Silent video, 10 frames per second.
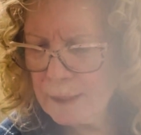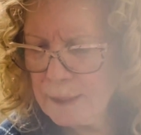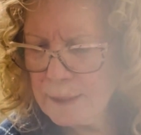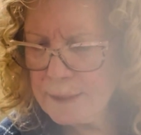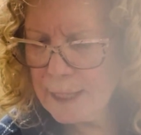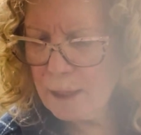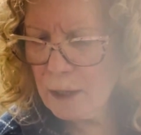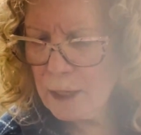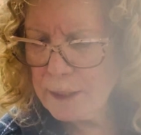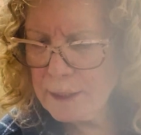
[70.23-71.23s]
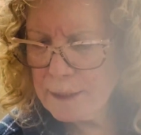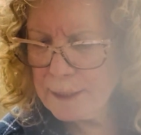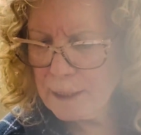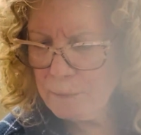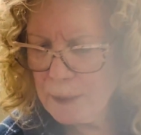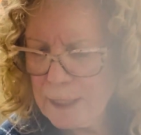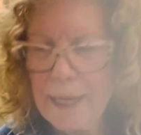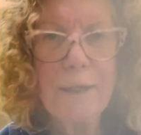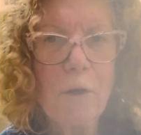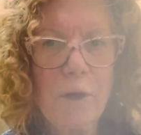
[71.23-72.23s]
Ceylon, cinnamon,
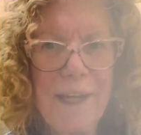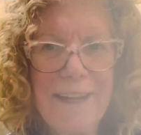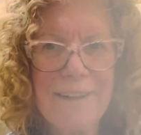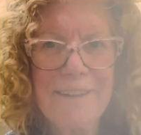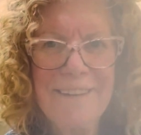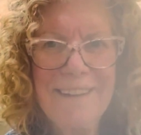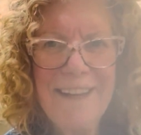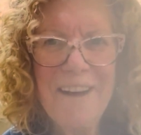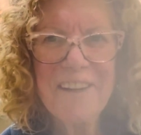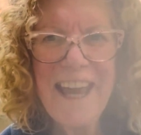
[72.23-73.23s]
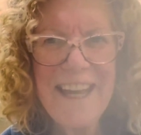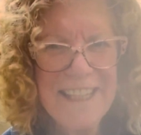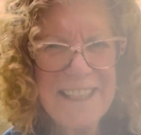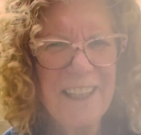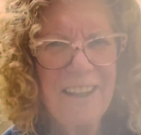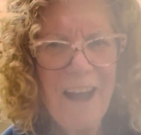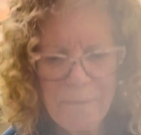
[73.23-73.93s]
and coriander. Okay, it's a lot,